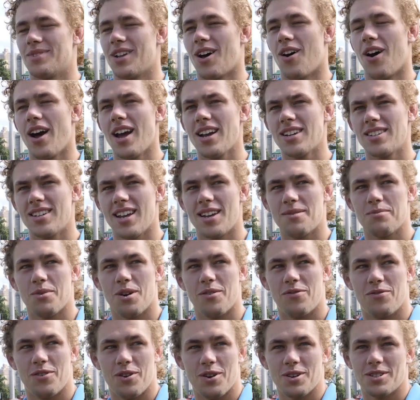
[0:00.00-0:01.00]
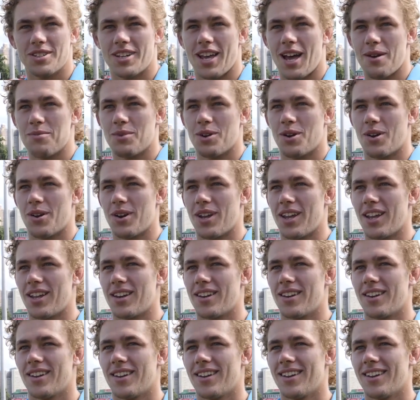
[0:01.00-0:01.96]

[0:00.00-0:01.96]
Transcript: No, I actually had my first game of cricket